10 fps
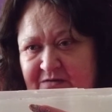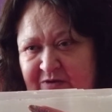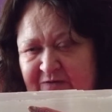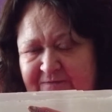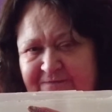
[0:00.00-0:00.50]

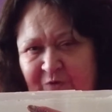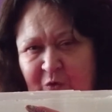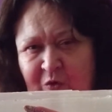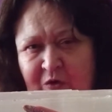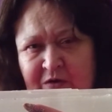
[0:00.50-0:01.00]
about
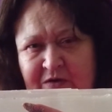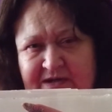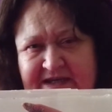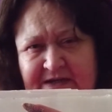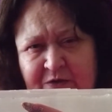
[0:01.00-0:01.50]
4
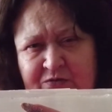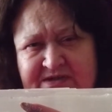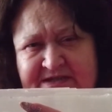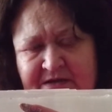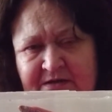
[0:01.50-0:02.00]

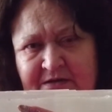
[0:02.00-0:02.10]
kilos.